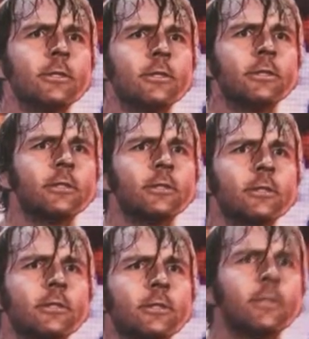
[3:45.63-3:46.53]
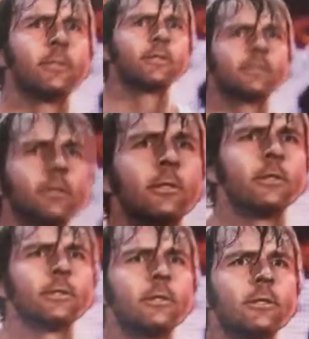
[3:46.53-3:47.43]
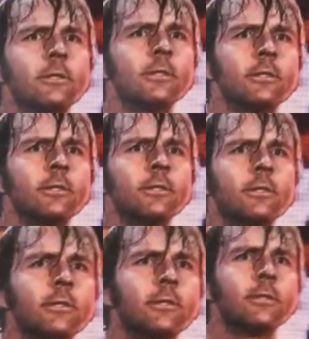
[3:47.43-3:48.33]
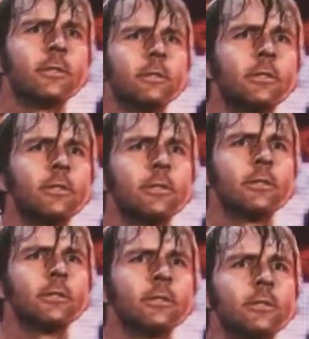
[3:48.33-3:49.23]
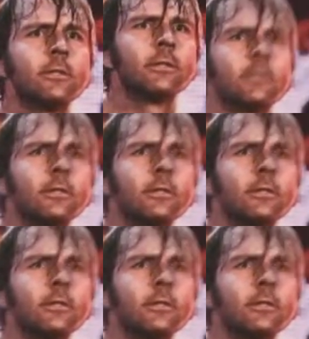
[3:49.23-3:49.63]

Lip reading: figure. Now, I am not huge into wrestling action figures